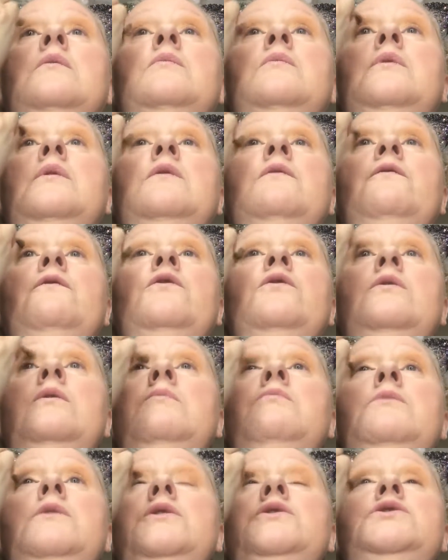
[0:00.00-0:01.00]

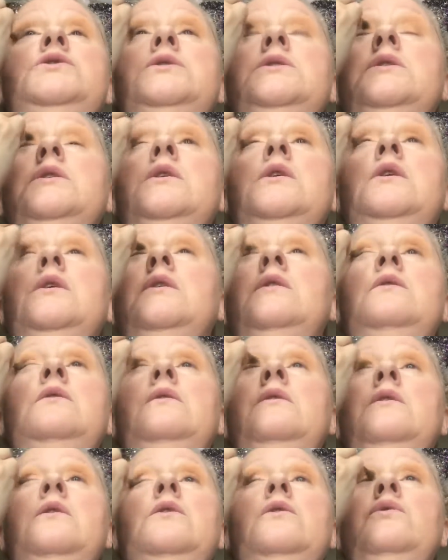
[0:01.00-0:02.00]
From the
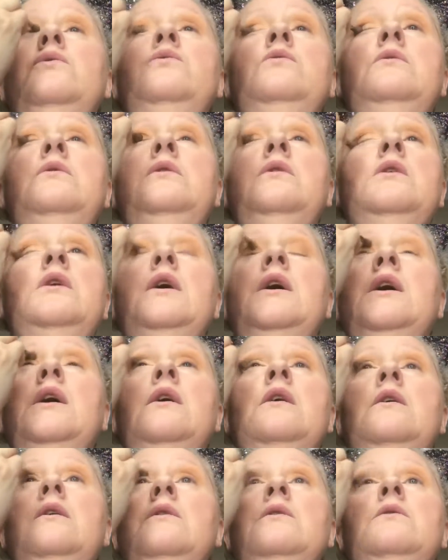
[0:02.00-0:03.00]
shallow
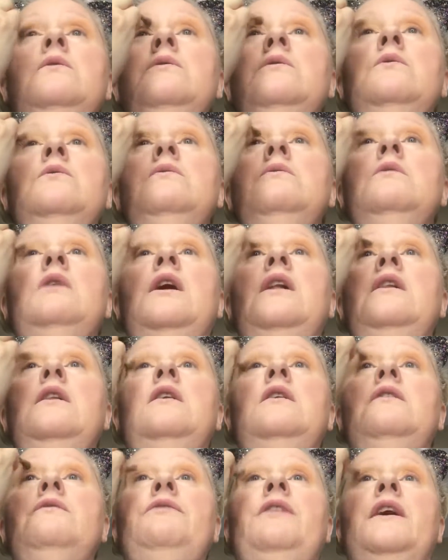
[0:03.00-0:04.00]
now. I
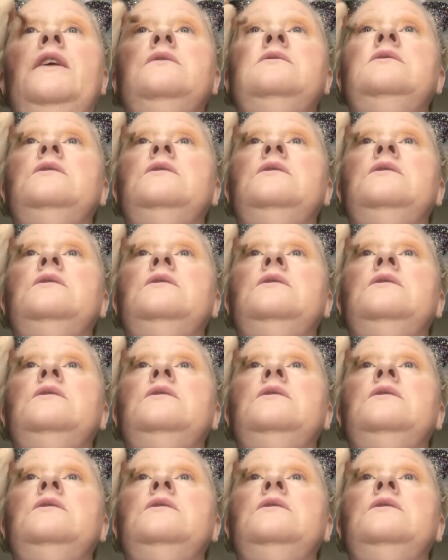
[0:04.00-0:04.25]
love that